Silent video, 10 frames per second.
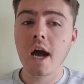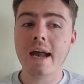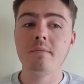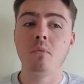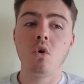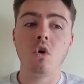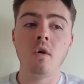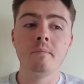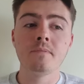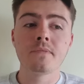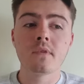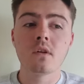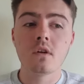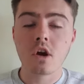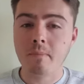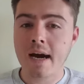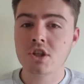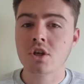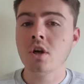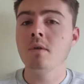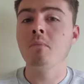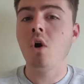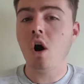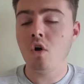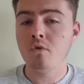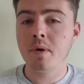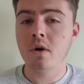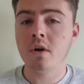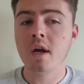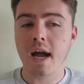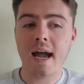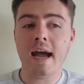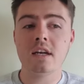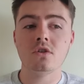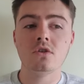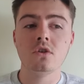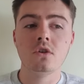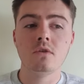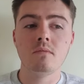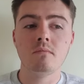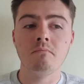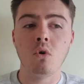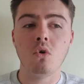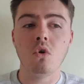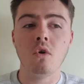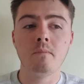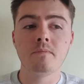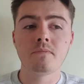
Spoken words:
and more compassionate, more open, and more